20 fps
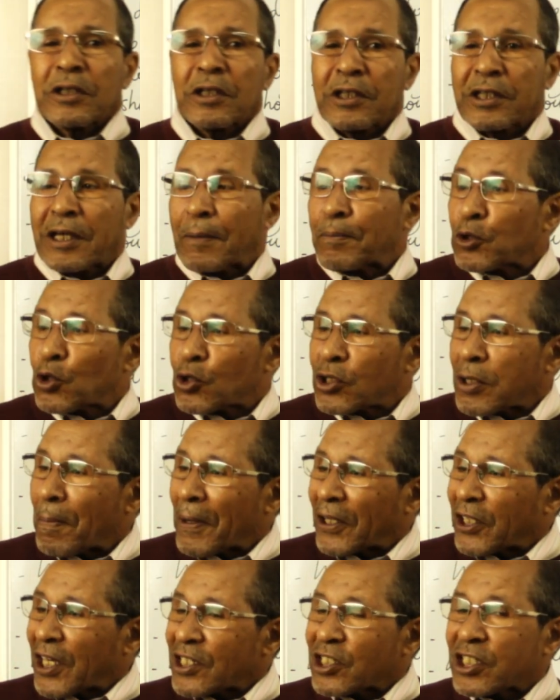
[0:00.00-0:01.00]
come to
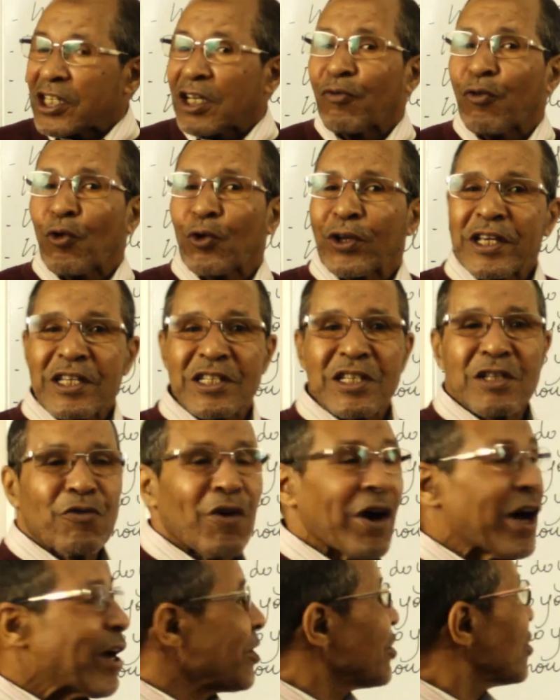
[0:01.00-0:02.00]
somebody asking for his
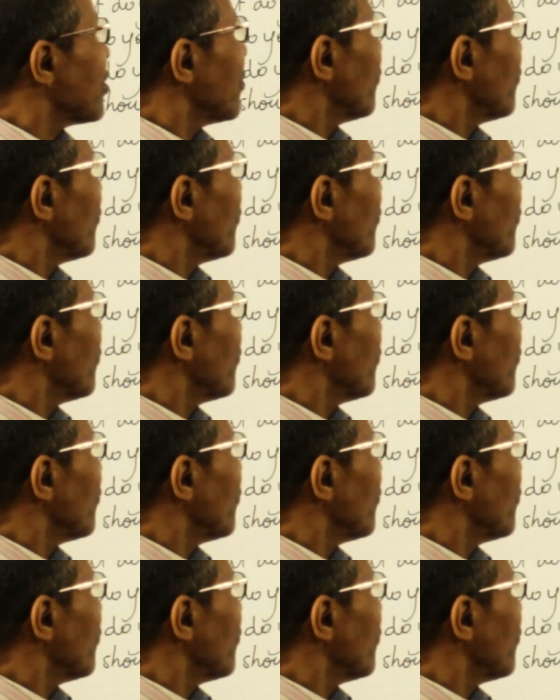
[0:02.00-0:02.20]
advice.